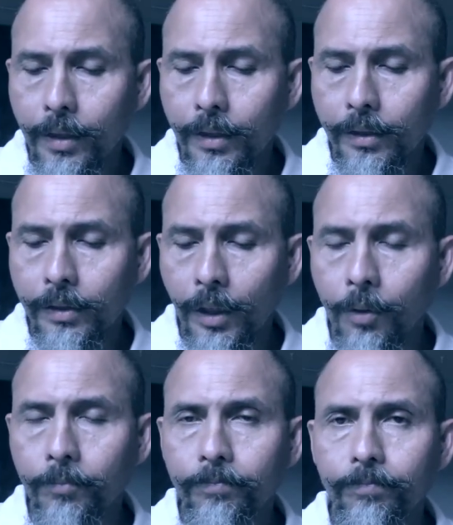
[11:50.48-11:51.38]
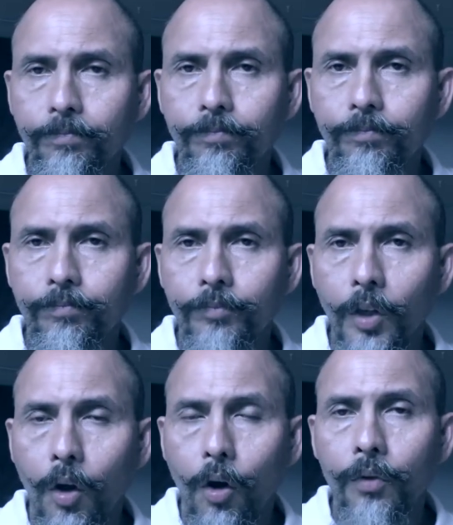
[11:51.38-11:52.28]
So
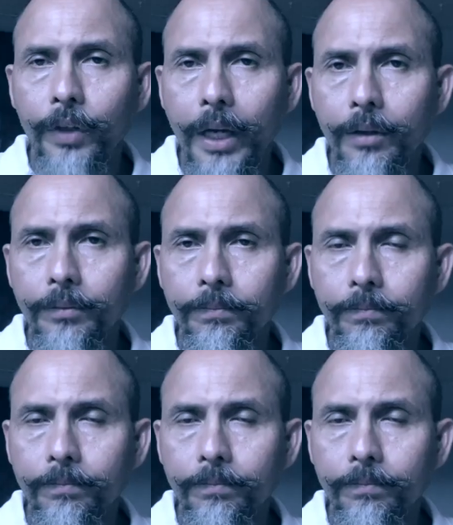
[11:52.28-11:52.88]
all for now,